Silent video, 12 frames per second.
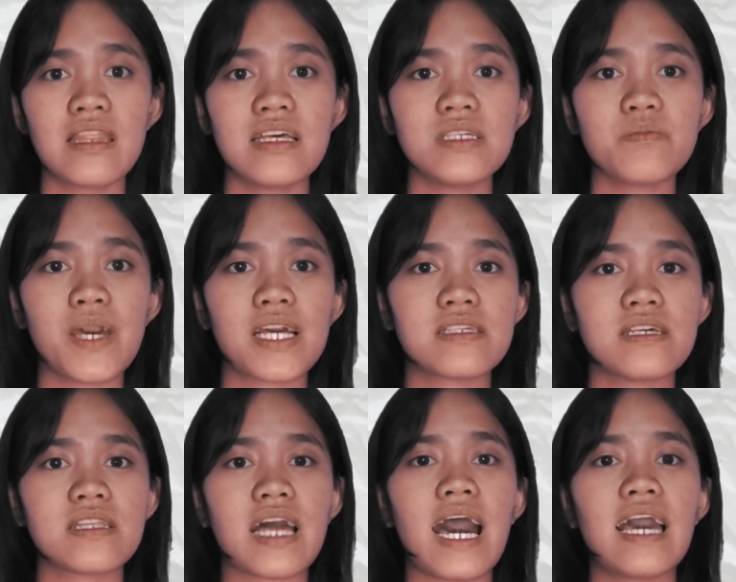This makes
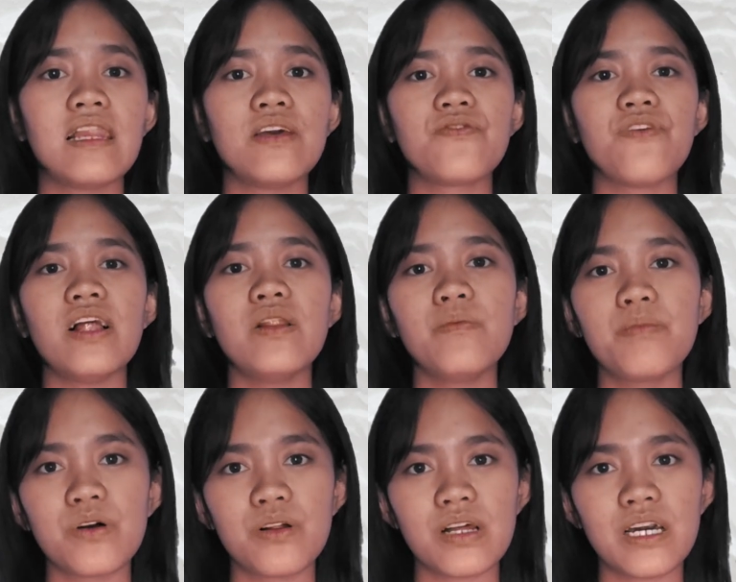it highly
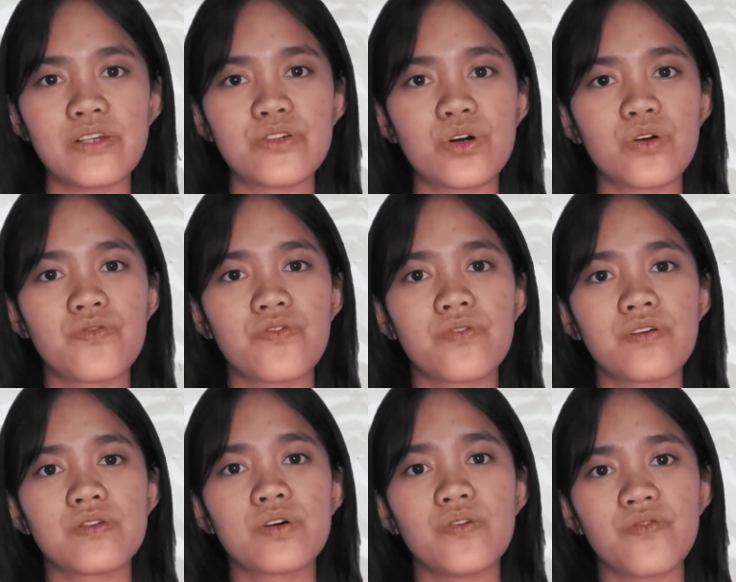valuable in
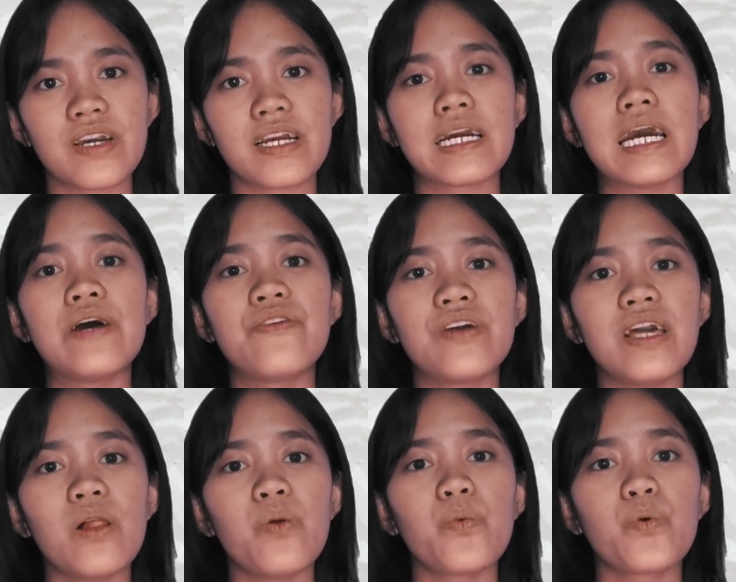solving
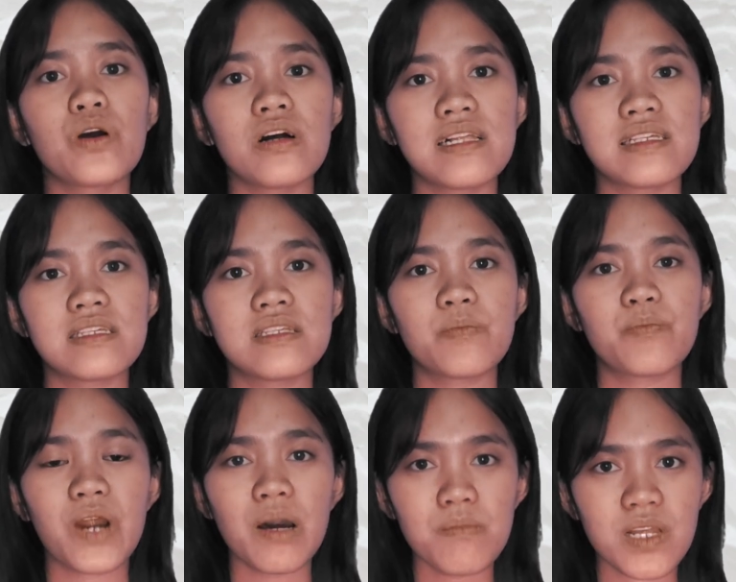real-world
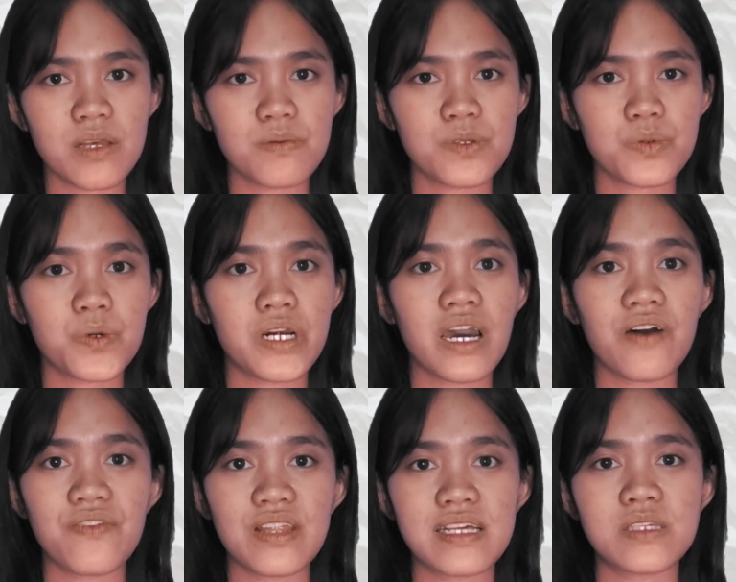problems where
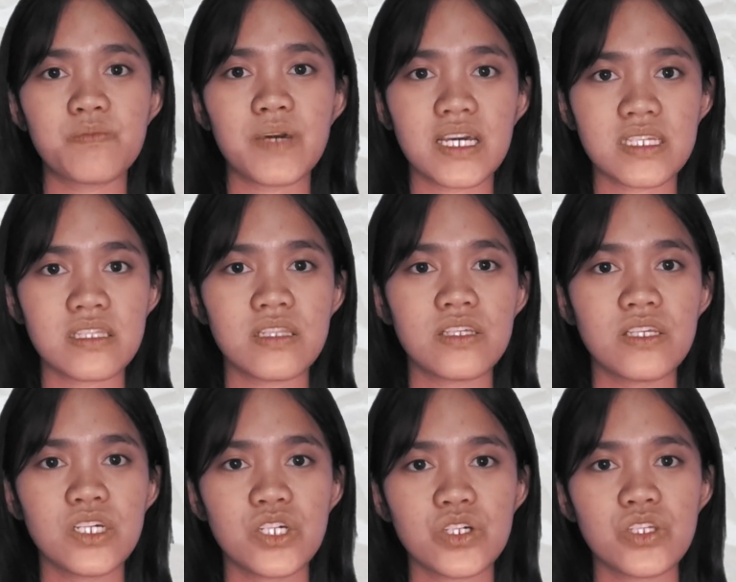evidence-based
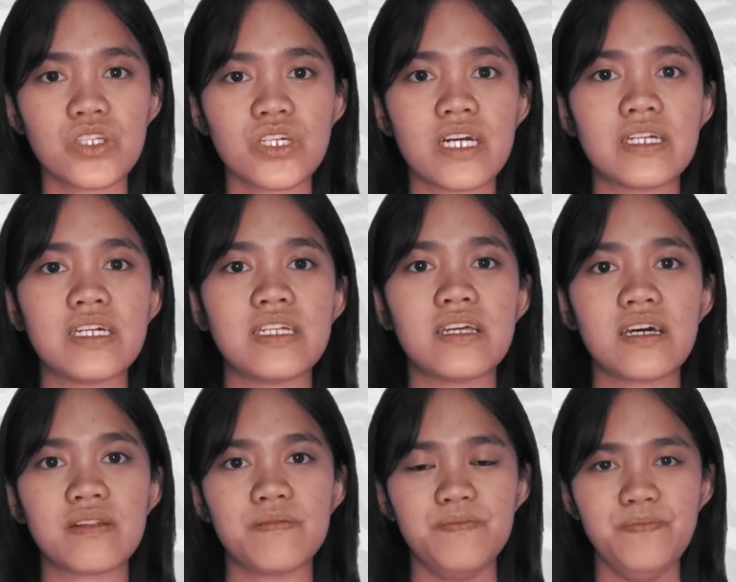decisions are
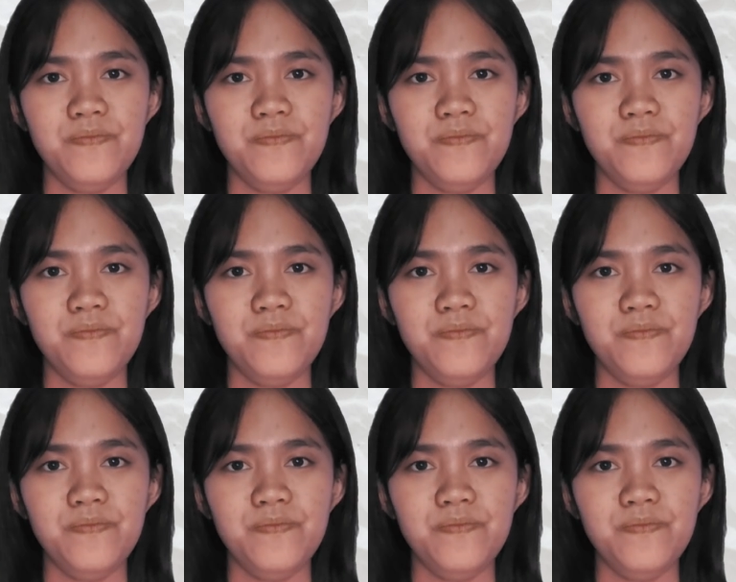needed.